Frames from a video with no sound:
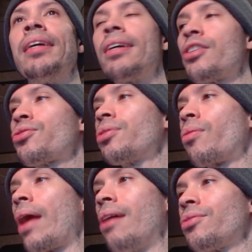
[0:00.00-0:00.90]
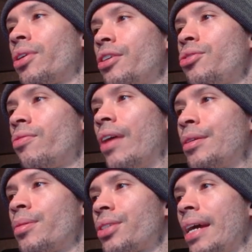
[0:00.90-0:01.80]
it cuts to around 32
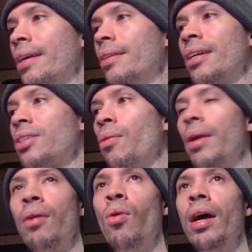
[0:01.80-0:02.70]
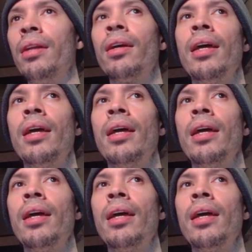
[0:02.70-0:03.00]
frames per second. That's not what I want.